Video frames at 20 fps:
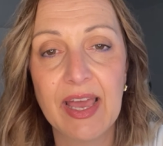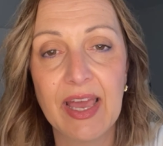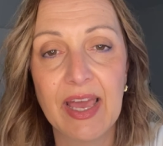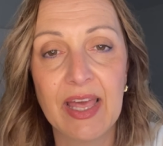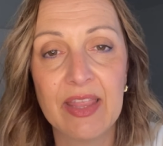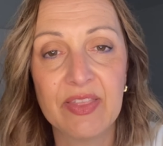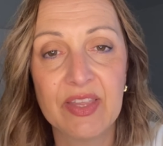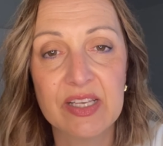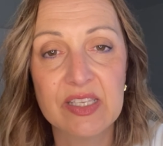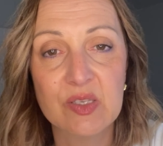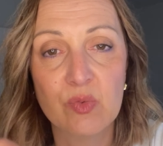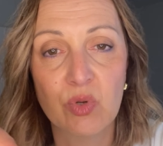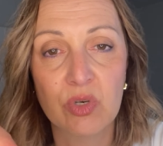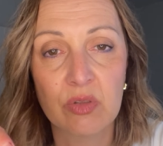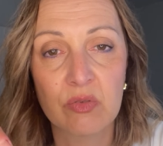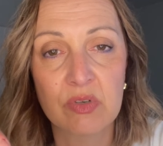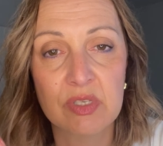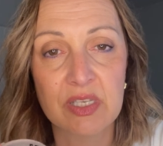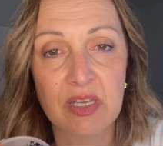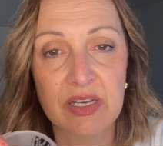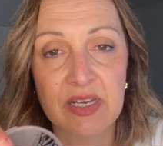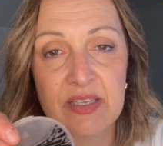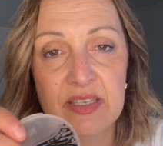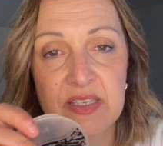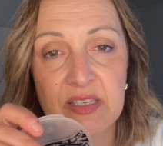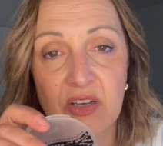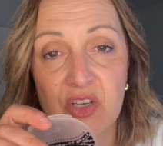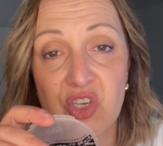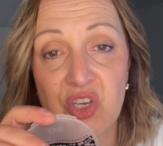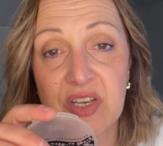and that's what it looks like
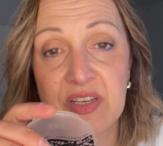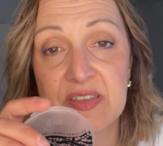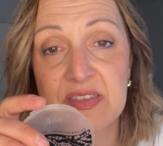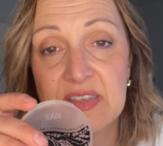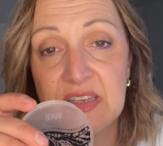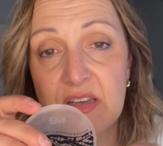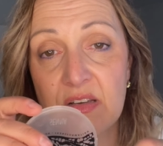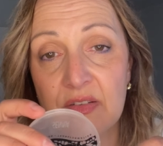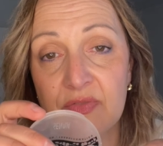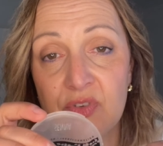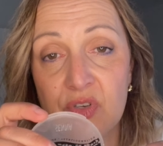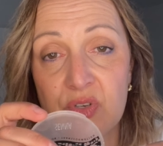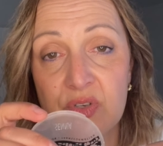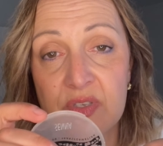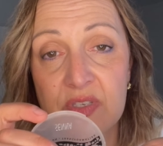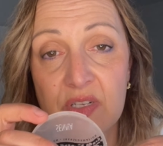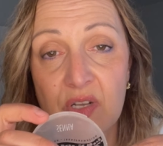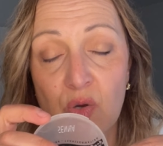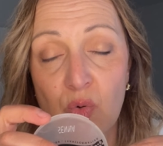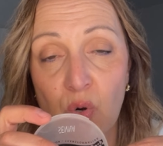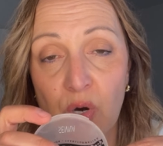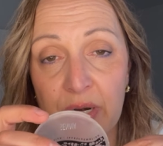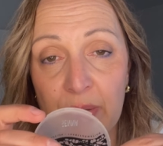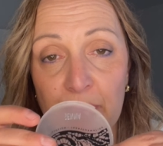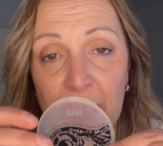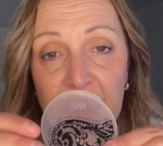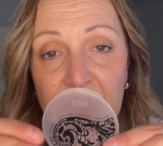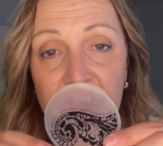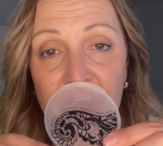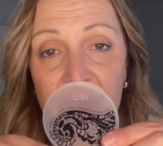inside. You can see I've used quite a
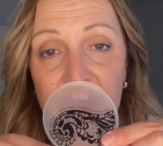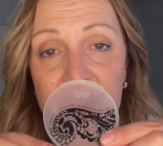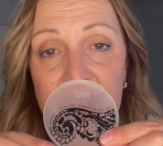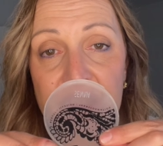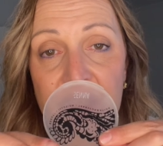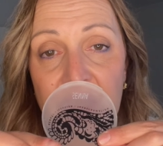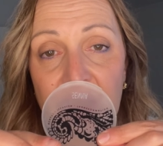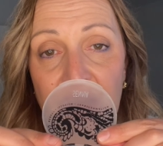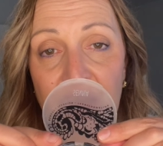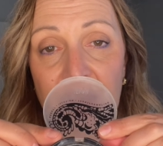bit of it.